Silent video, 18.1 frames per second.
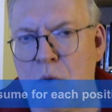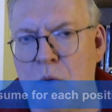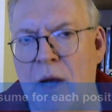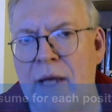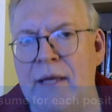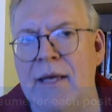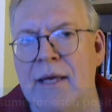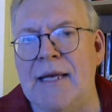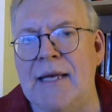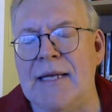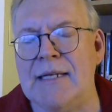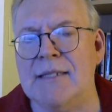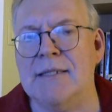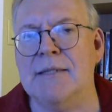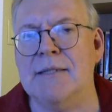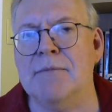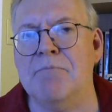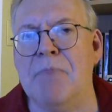why
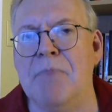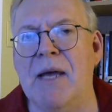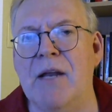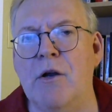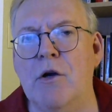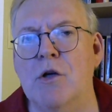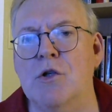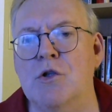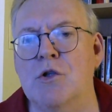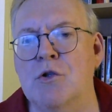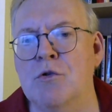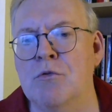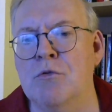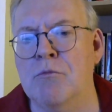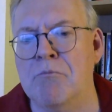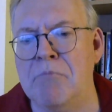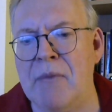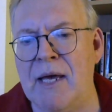it's better
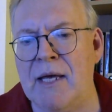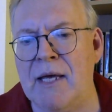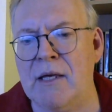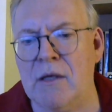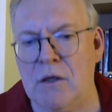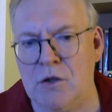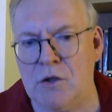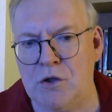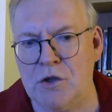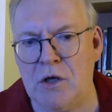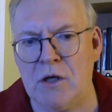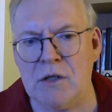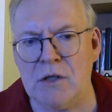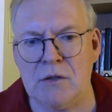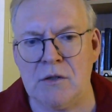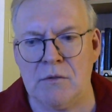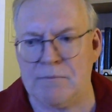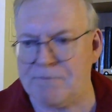to make
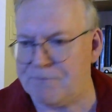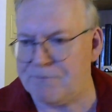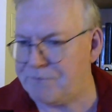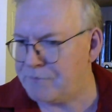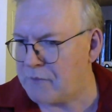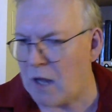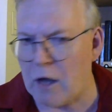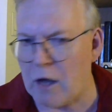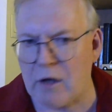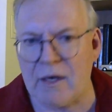just a